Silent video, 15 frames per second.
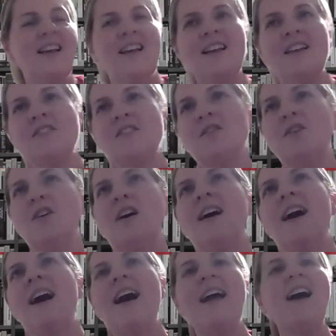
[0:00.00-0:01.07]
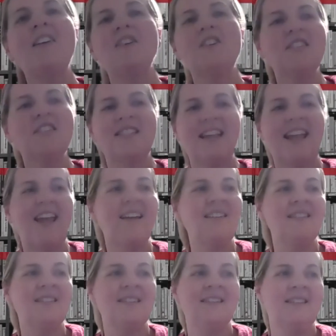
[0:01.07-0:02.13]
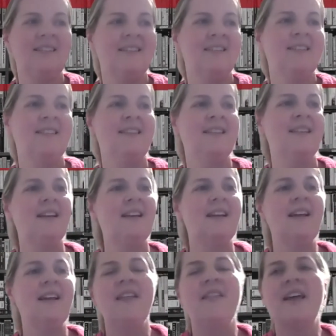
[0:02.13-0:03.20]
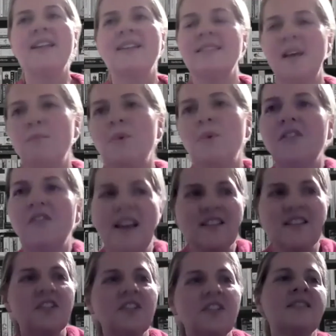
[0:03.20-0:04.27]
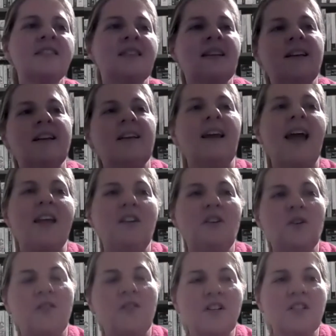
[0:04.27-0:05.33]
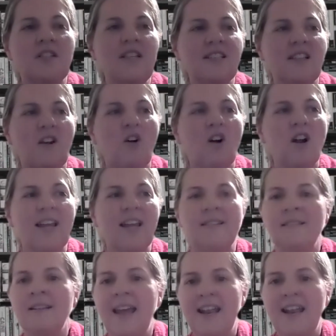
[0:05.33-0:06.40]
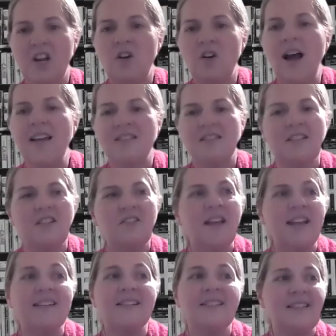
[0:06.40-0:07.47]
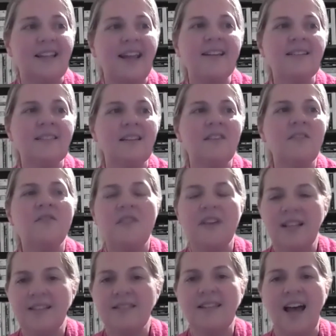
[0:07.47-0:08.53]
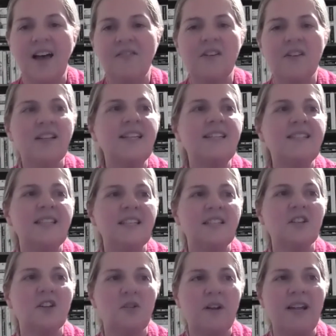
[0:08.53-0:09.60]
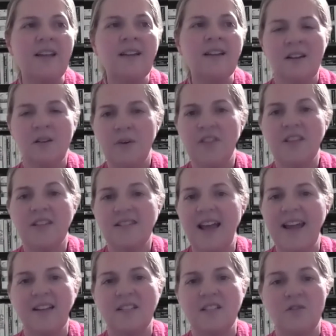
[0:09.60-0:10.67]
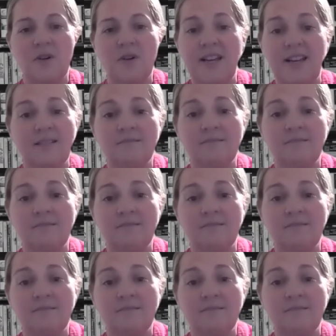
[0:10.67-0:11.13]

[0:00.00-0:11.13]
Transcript: So I understand that some professors at universities in Oregon and across the United States philosophically disagree with the science of reading.